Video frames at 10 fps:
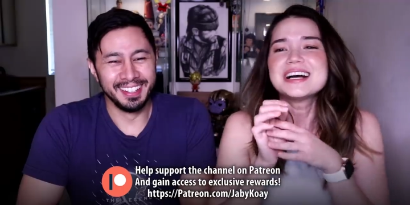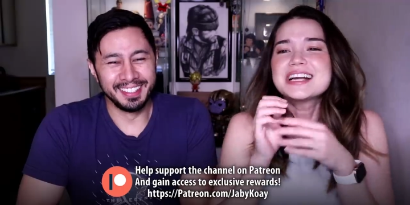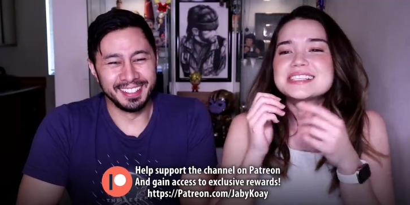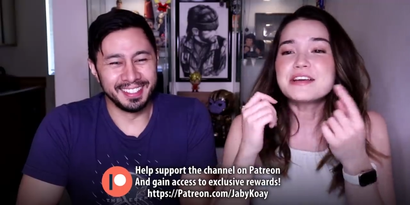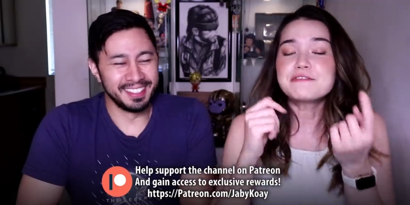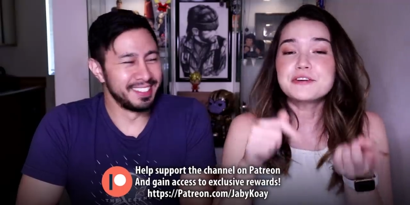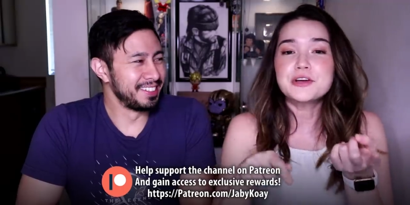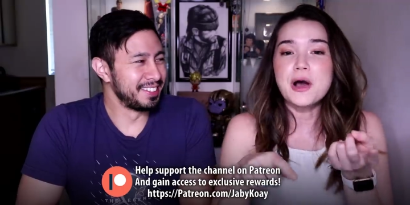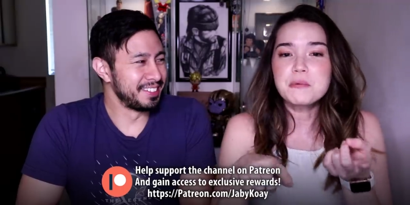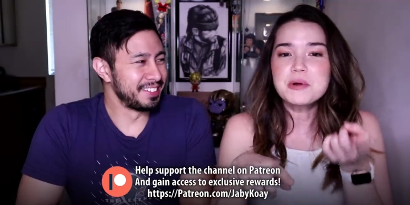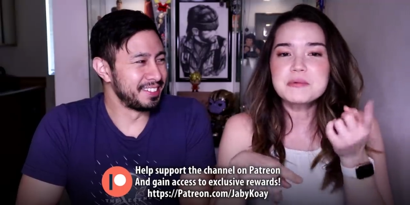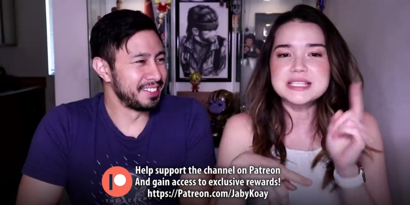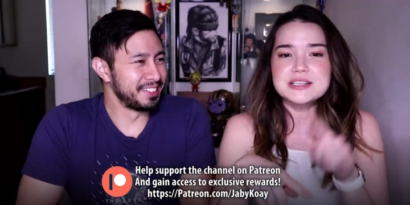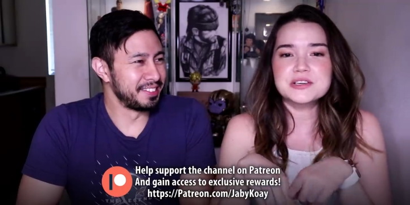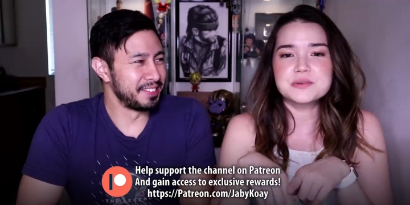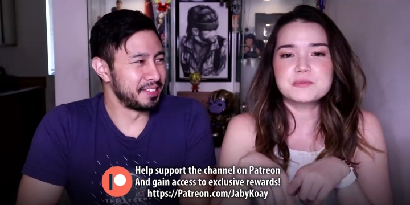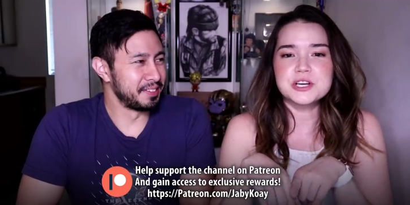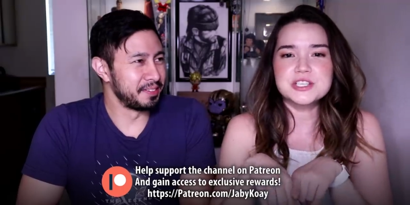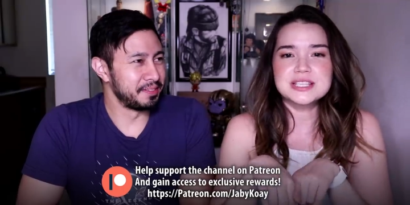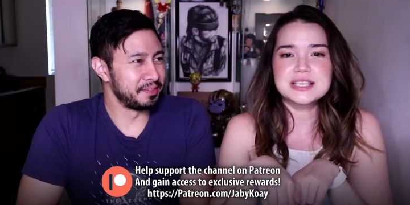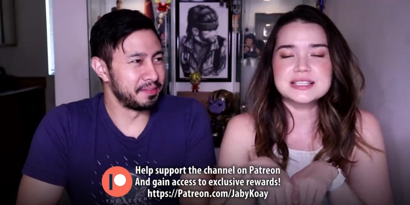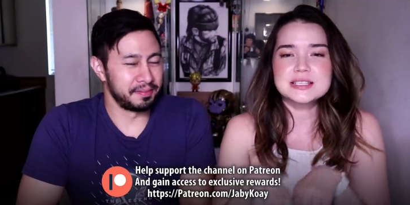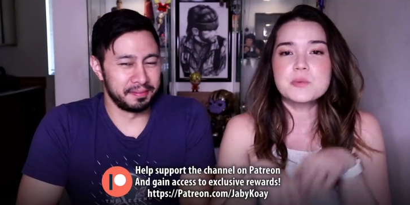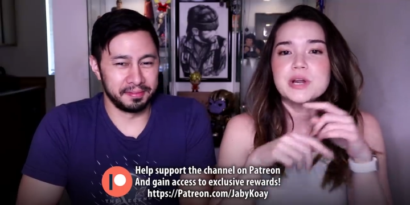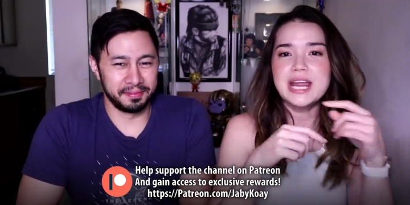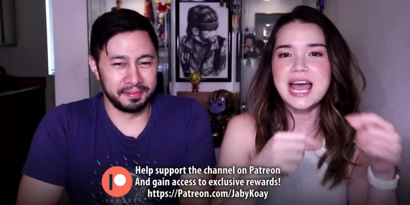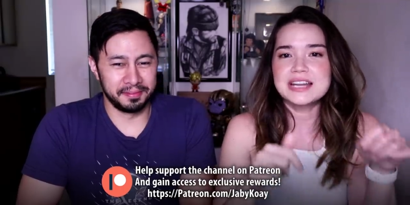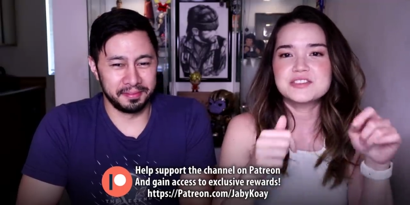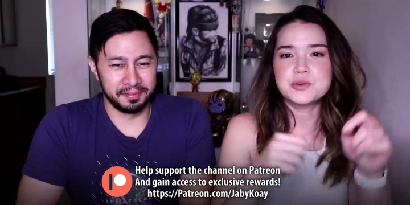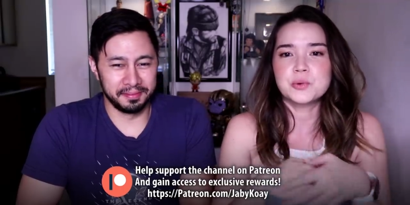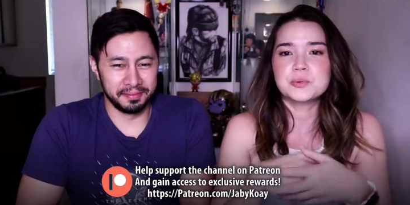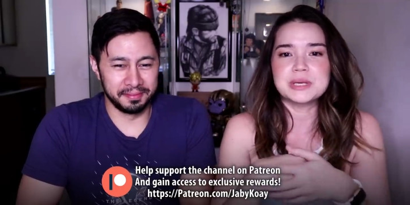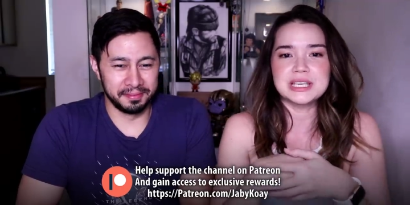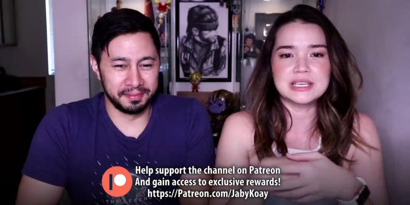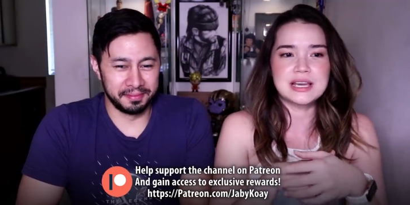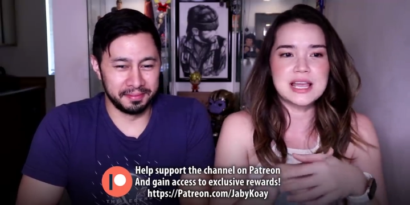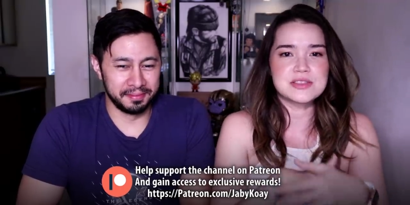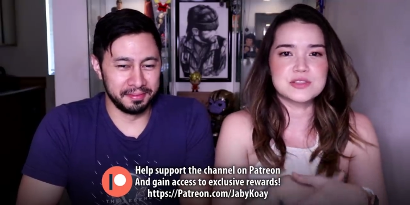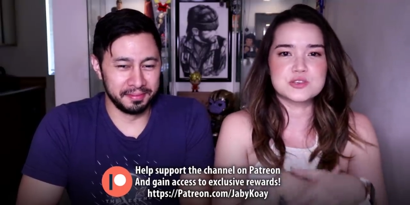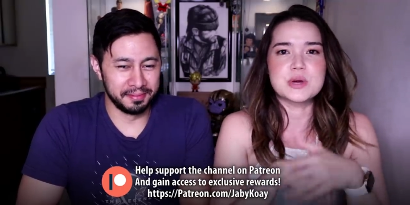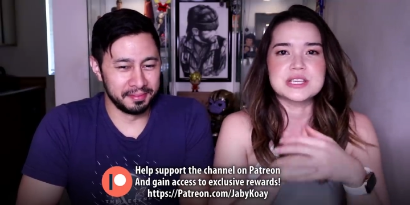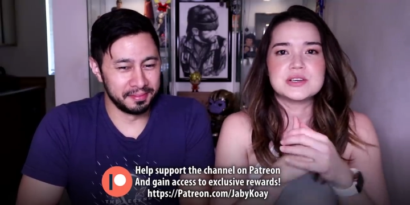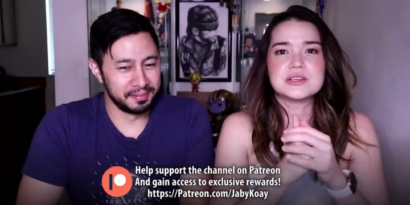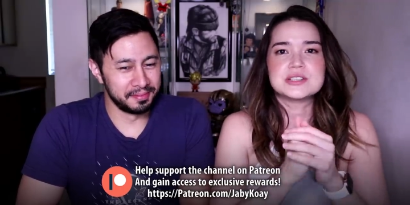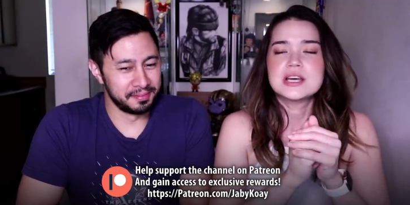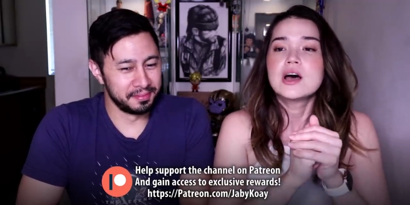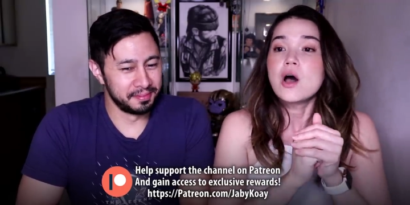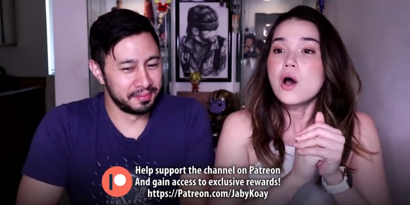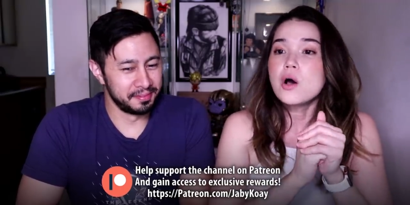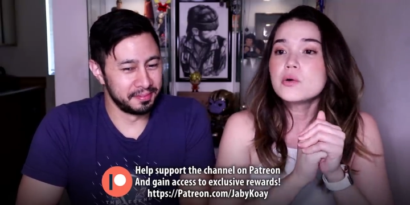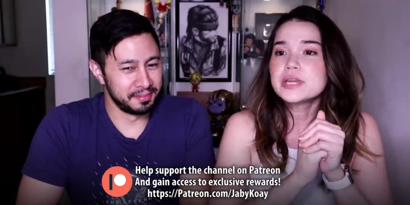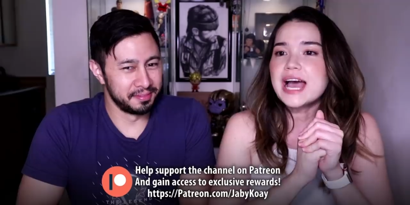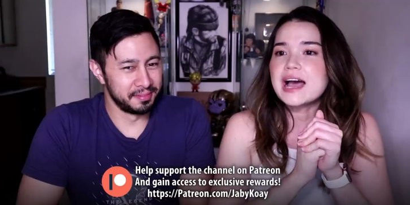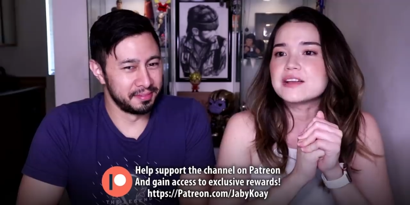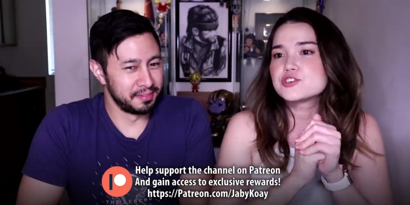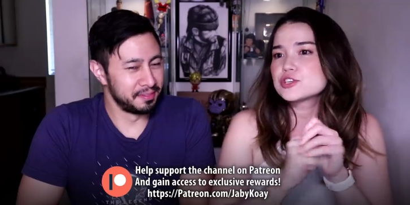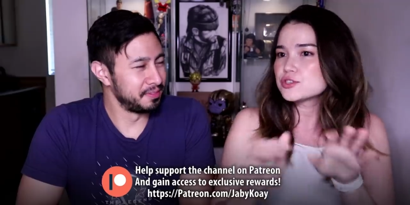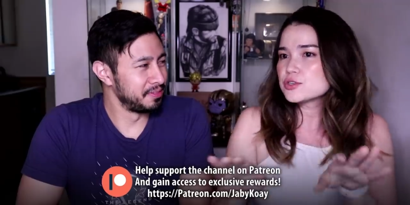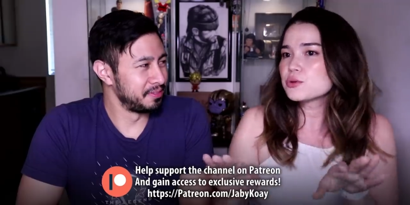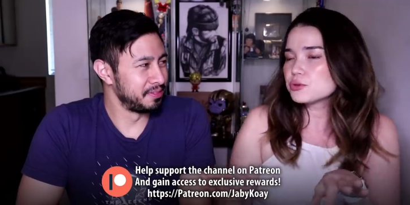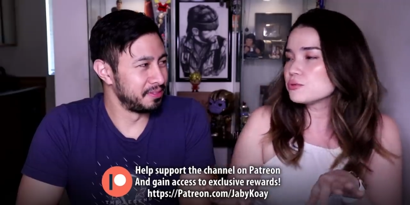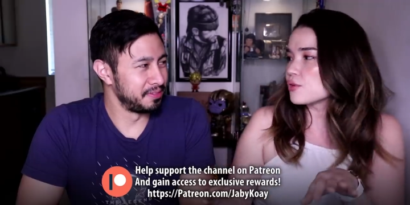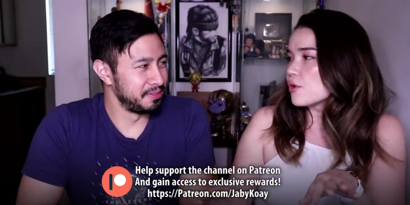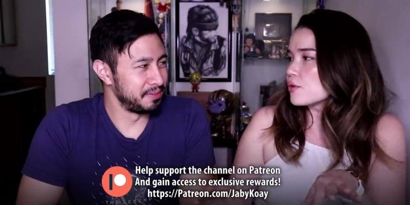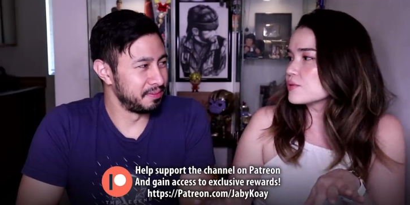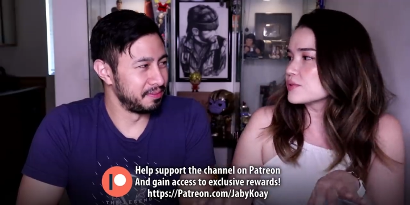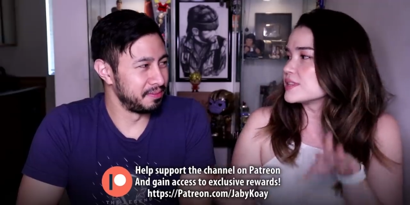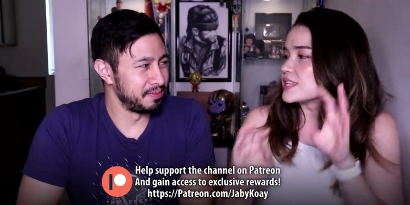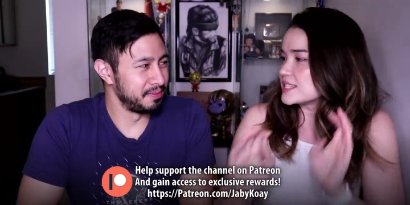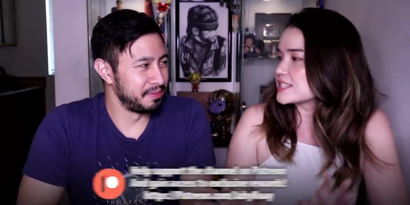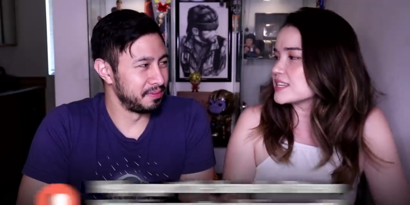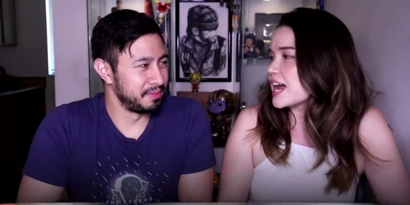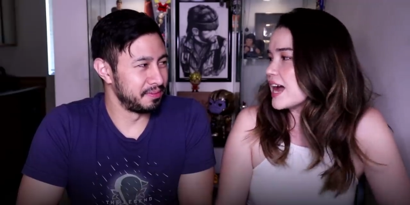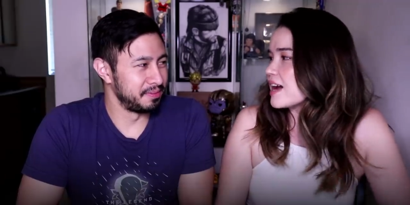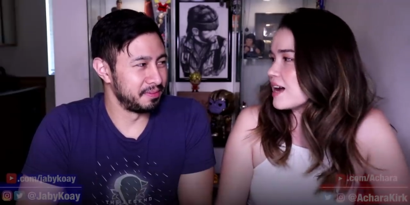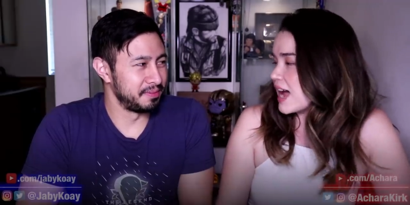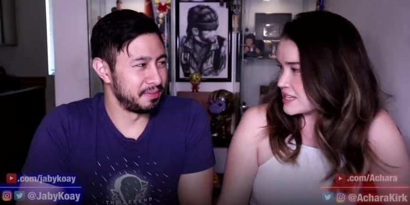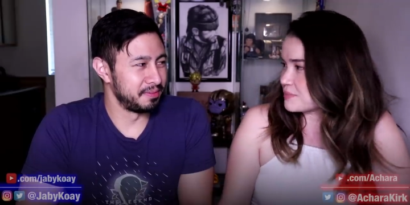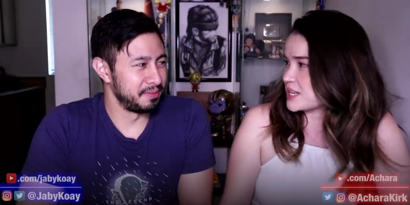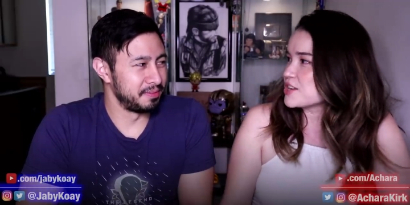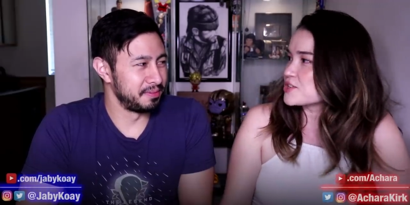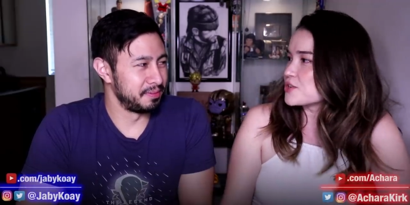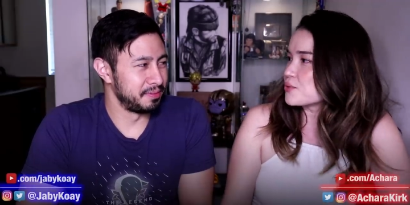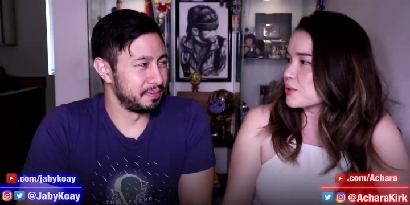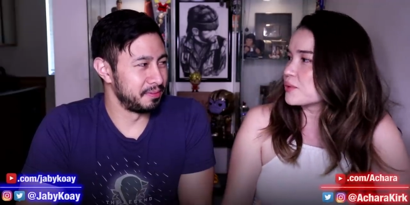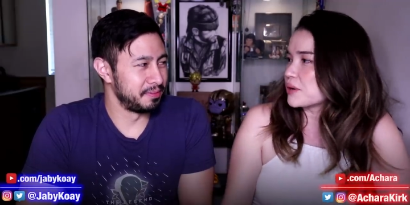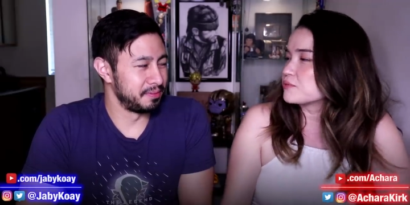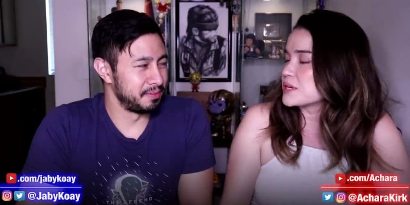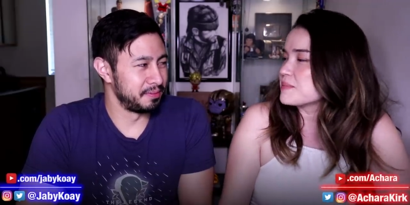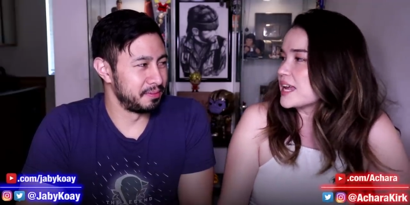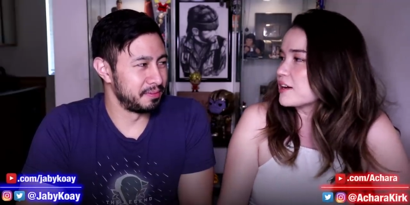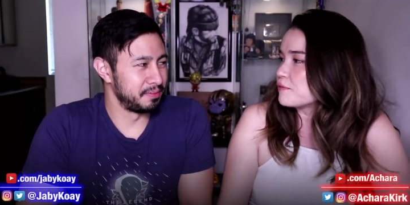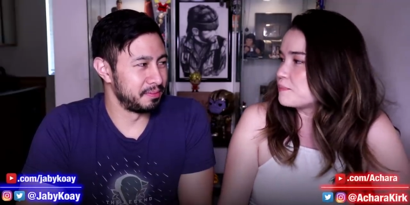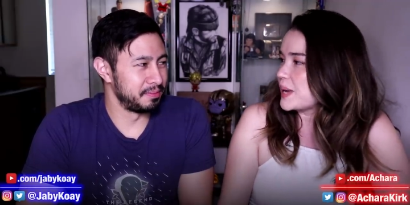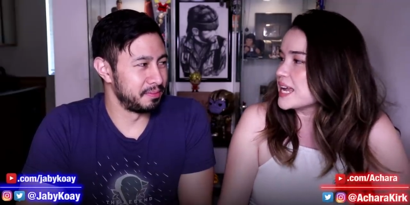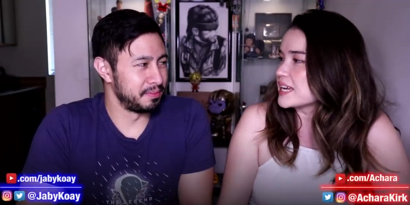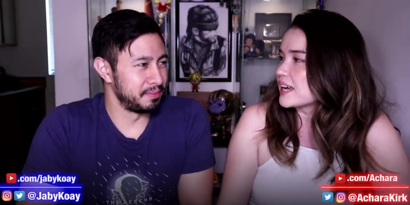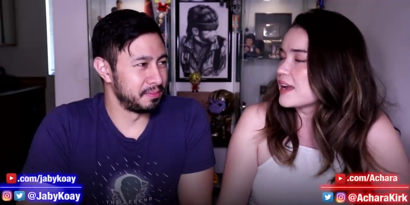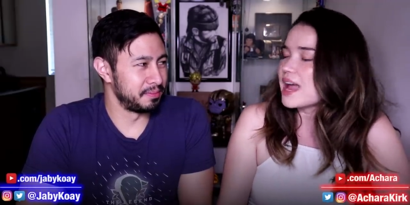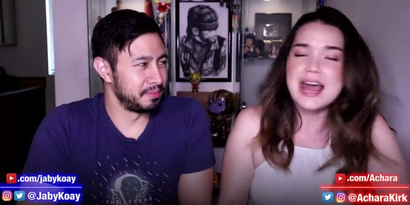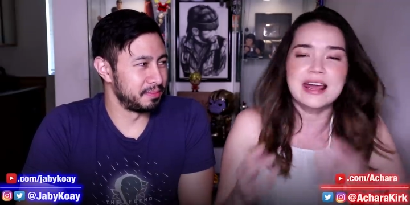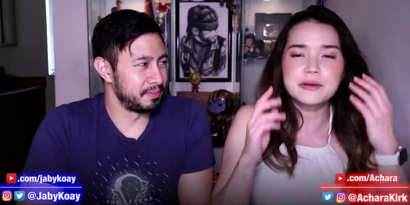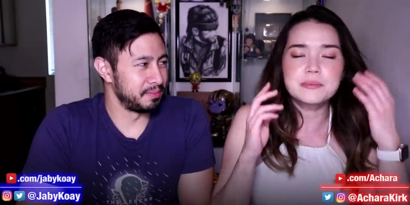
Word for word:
Speaker 1: because I forgot when we started watching this, someone had told me in the Twitters, oh, yeah, just so you know, this is an adaptation or a, remake of Pink. And I